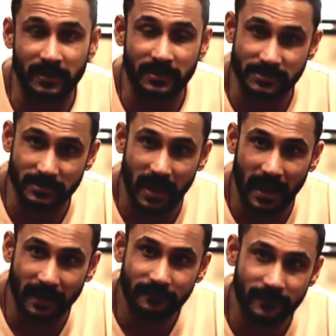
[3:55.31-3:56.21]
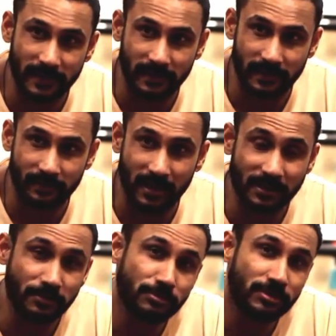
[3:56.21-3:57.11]
because I feel
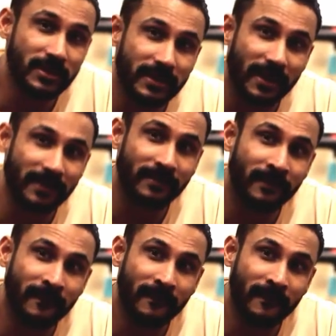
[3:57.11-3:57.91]
I usually get